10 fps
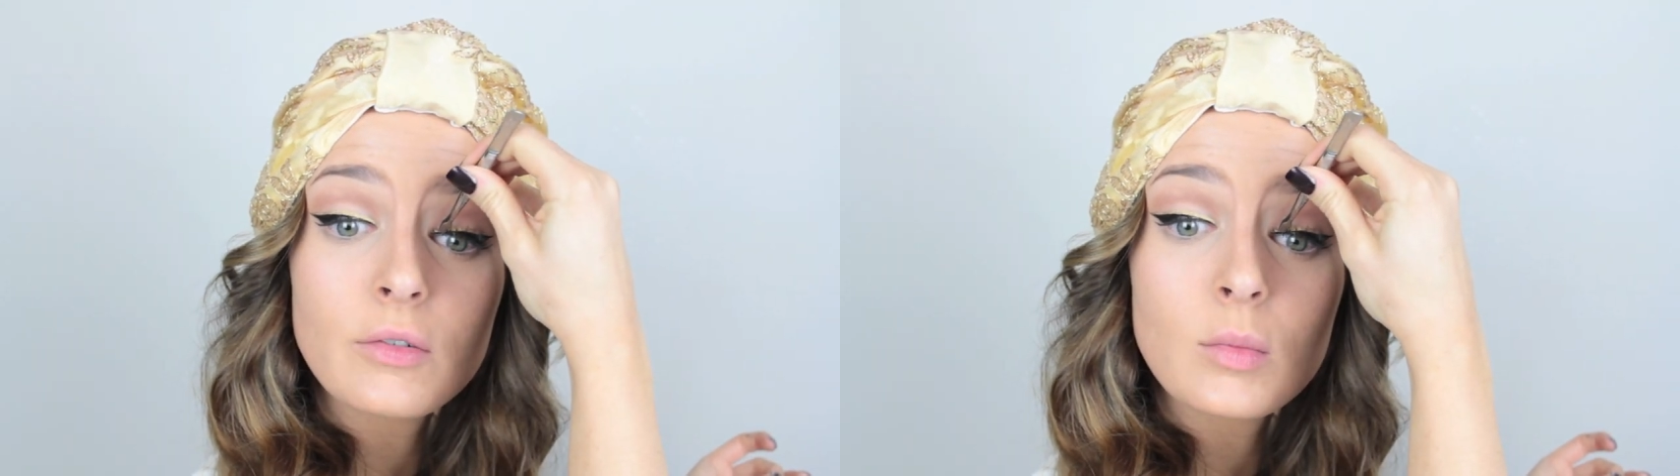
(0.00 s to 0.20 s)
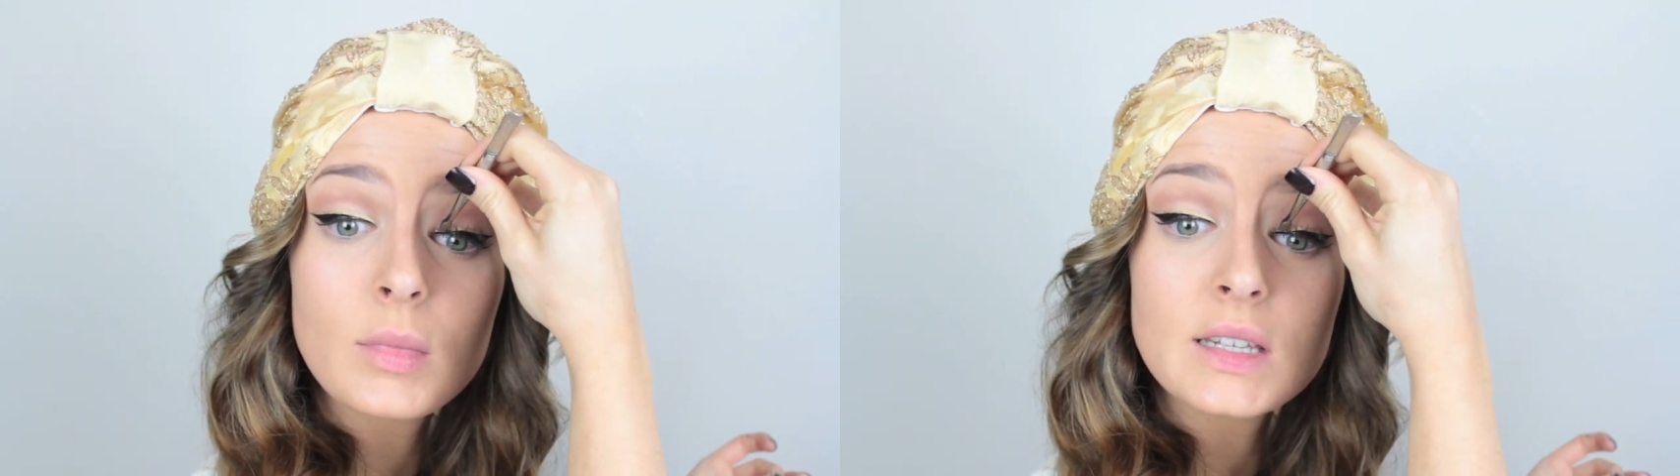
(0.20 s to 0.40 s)

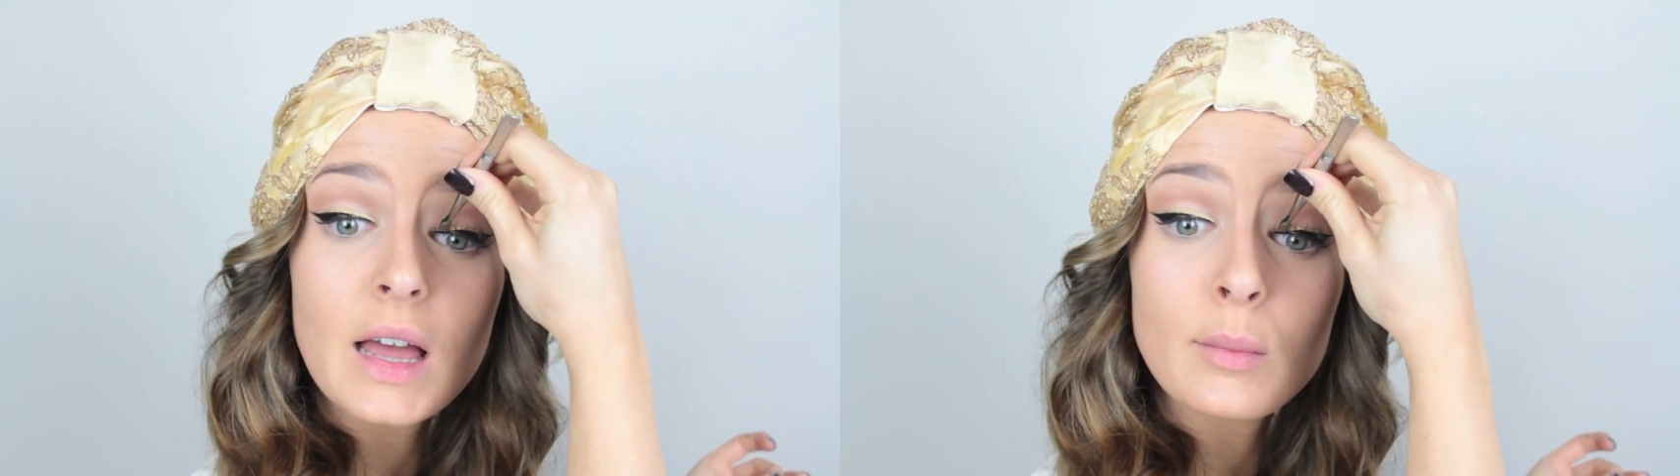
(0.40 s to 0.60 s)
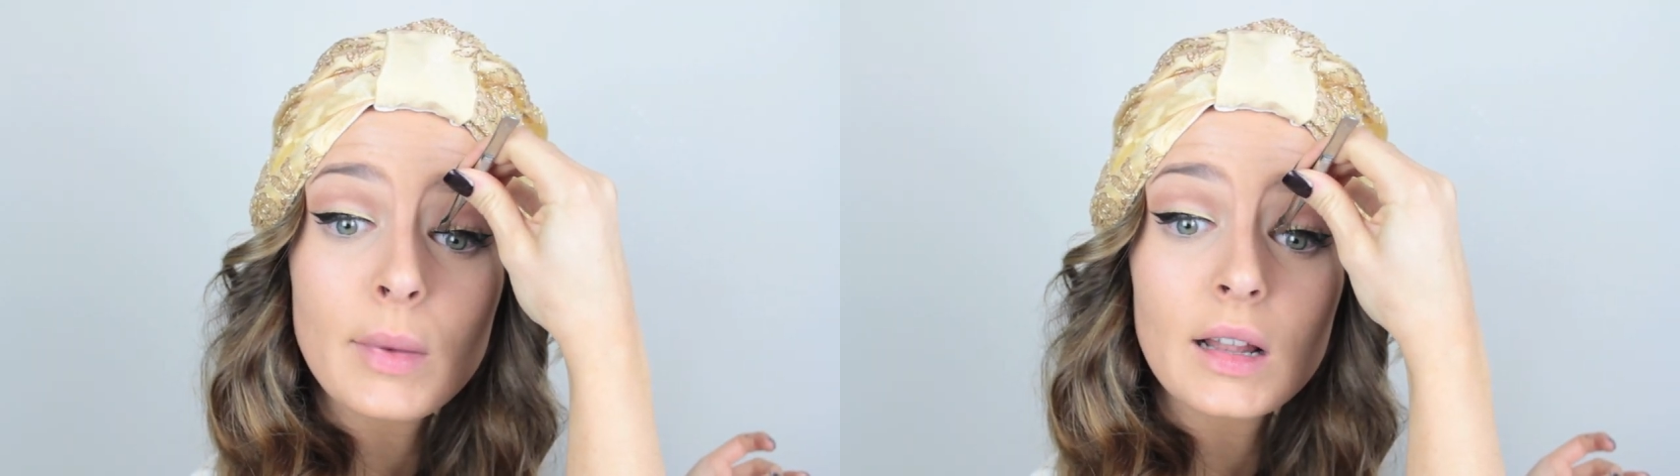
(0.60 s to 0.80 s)
from
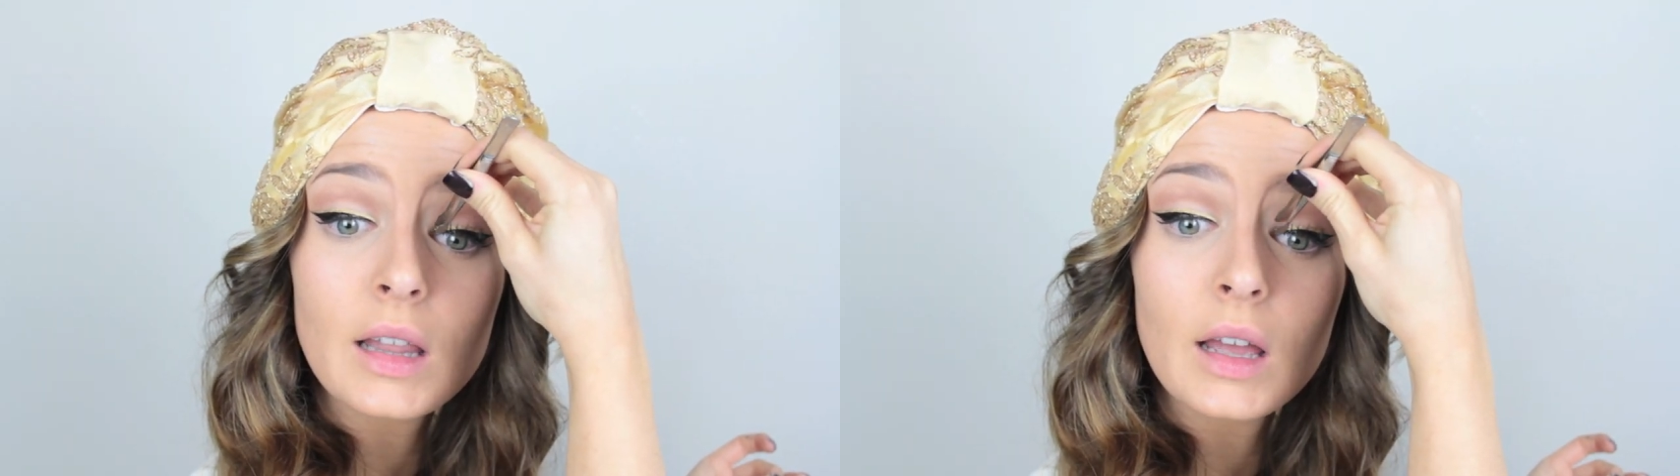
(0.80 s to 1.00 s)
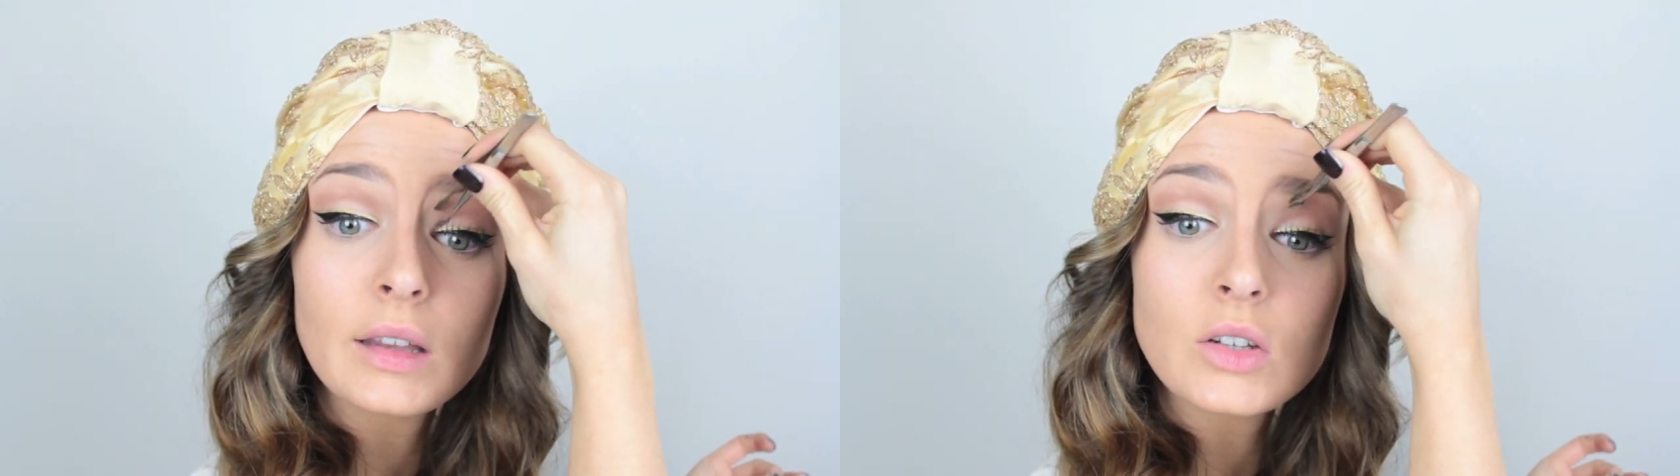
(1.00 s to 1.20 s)

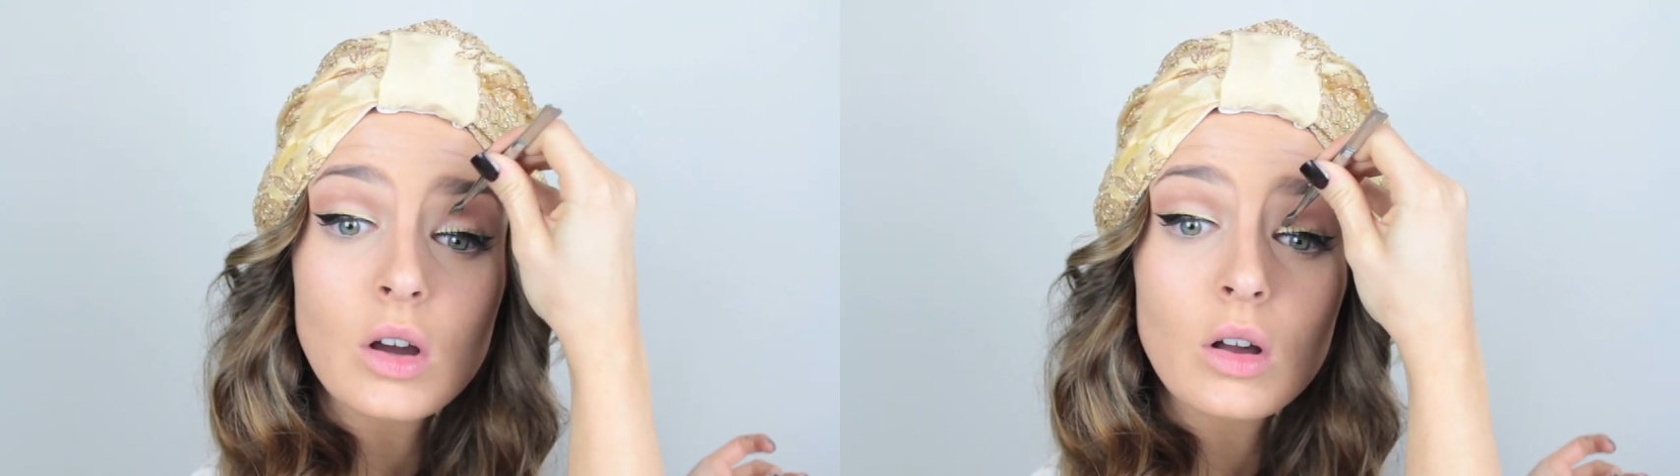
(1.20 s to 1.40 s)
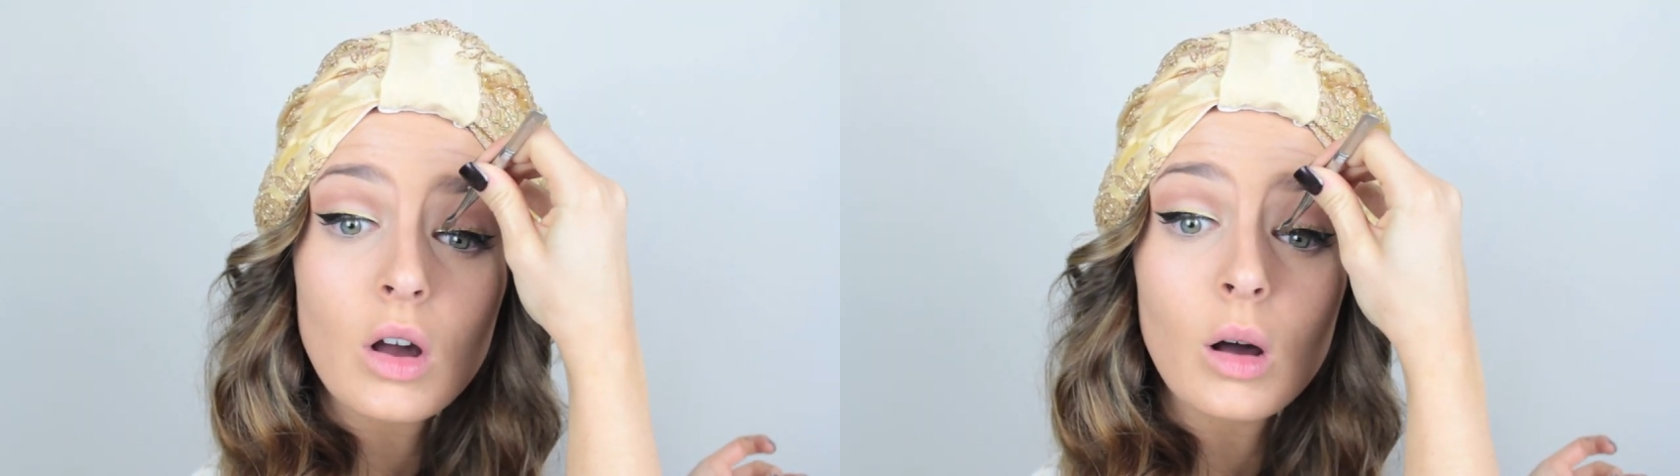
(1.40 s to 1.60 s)

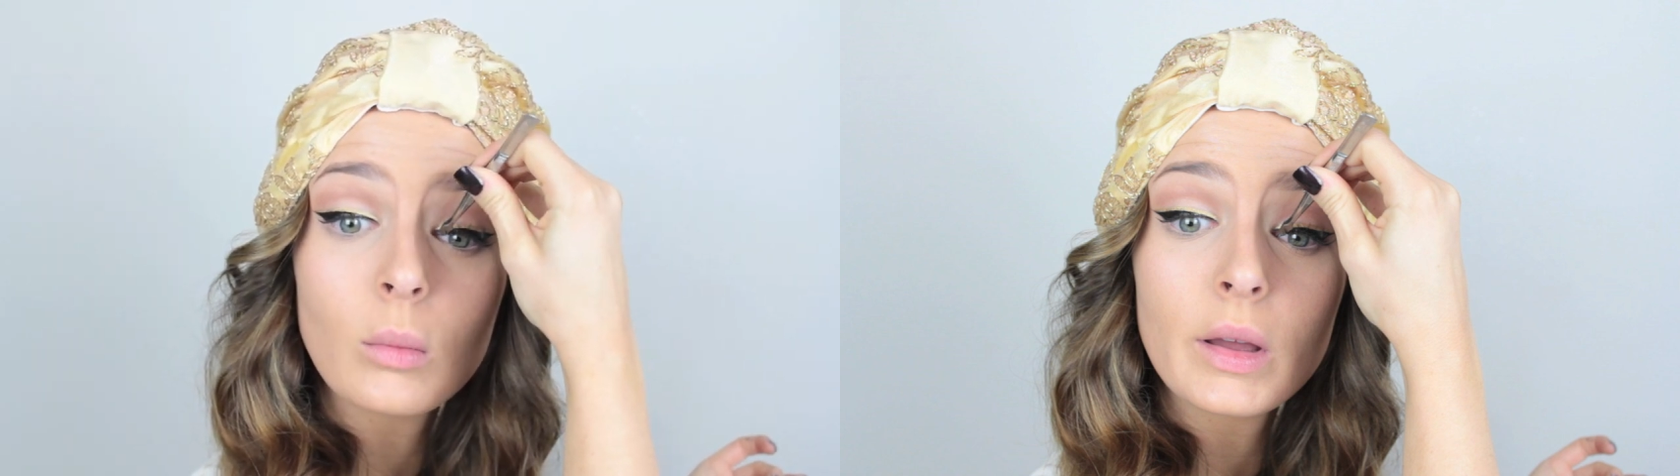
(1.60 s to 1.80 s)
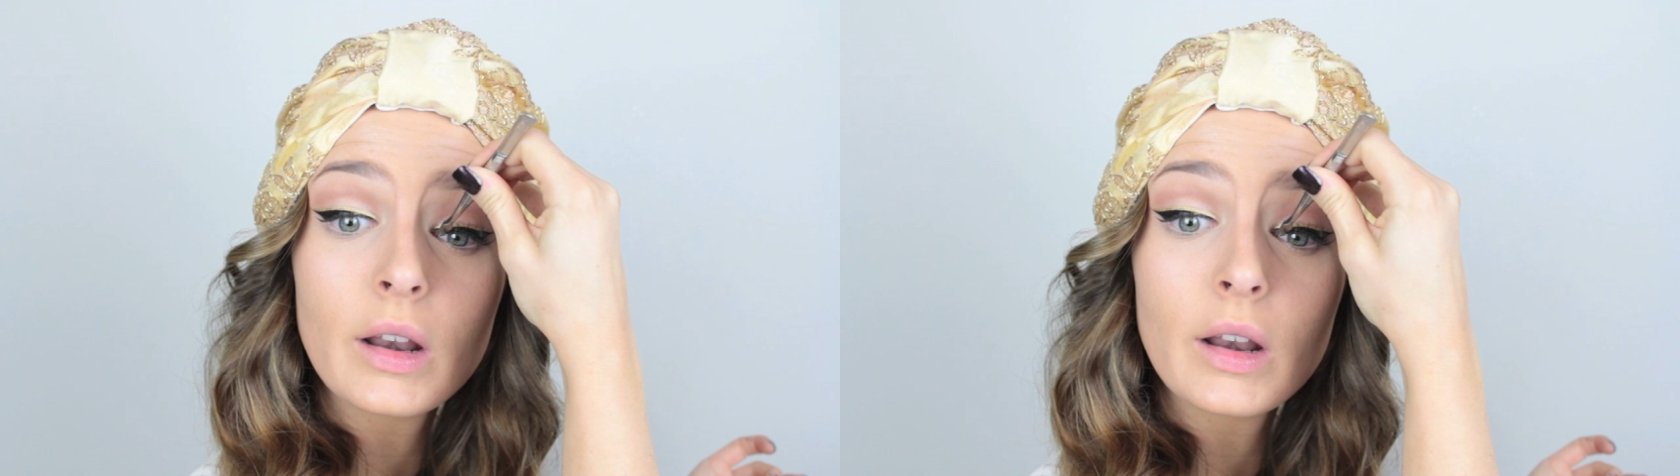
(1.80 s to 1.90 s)
madamemadeline.com,